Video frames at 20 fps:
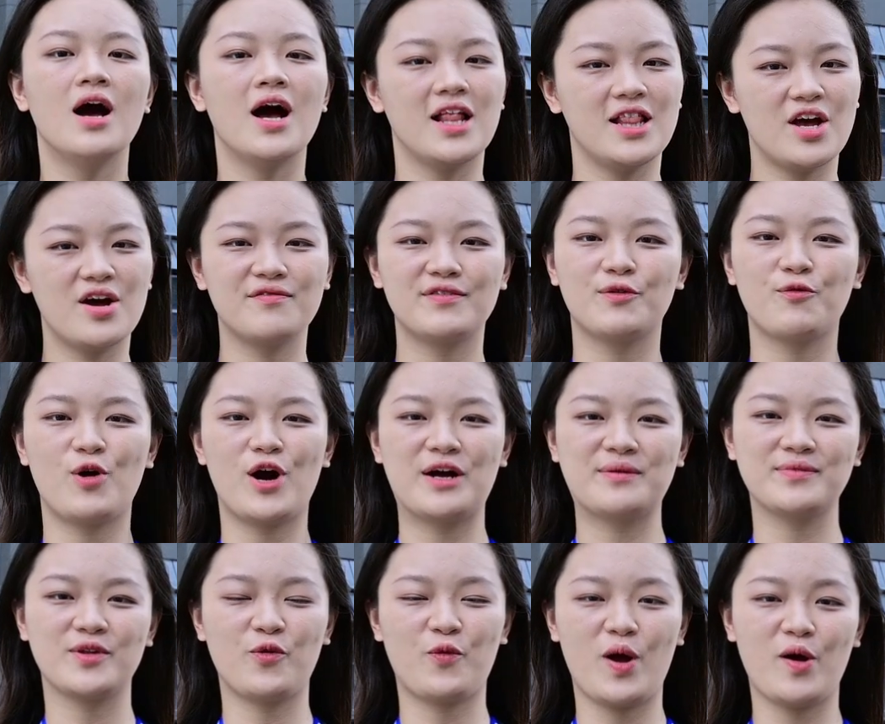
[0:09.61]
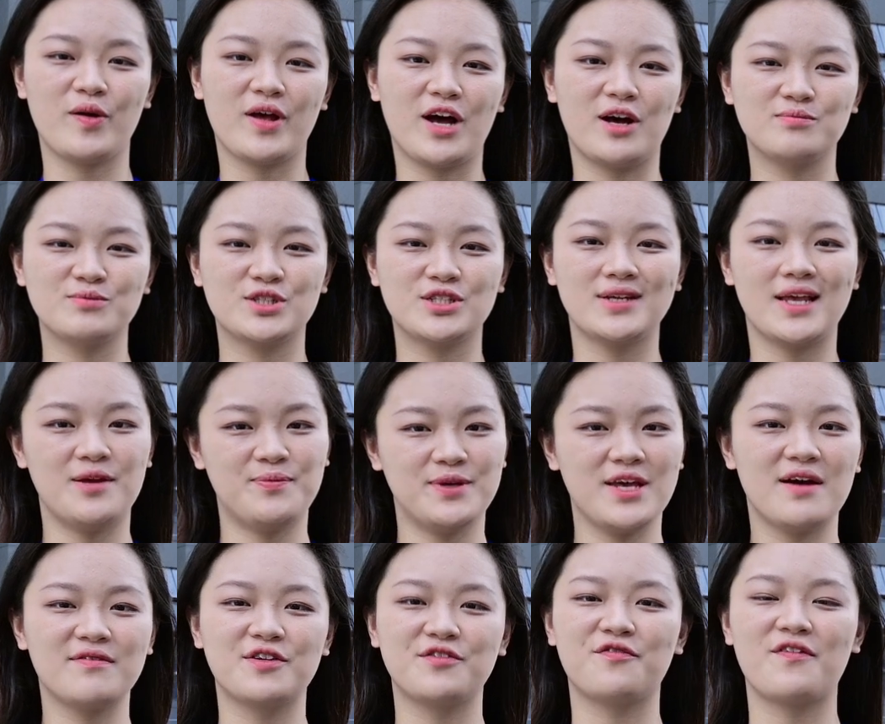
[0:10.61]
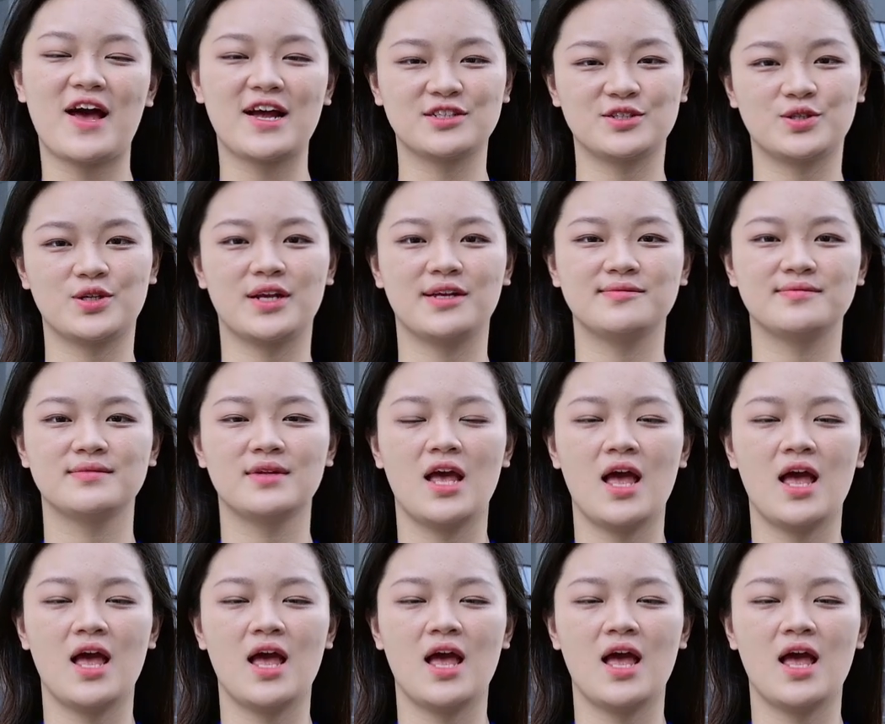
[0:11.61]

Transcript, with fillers: Hello everyone, welcome to Ever Factory.